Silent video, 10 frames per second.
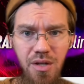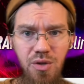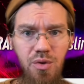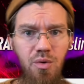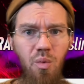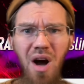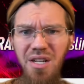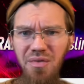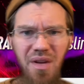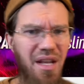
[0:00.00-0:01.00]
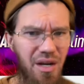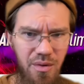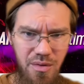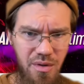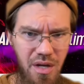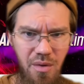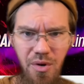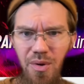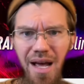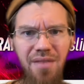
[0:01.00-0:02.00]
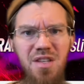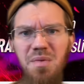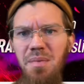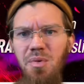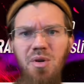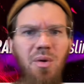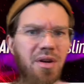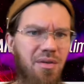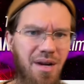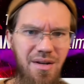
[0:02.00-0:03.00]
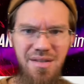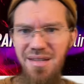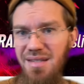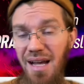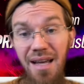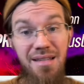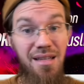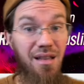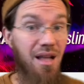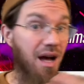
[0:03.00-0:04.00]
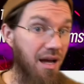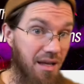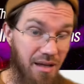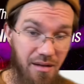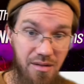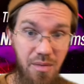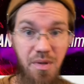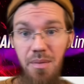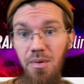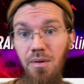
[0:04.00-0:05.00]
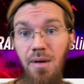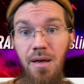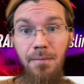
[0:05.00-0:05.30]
to watch videos where you have these people going around in society lying to people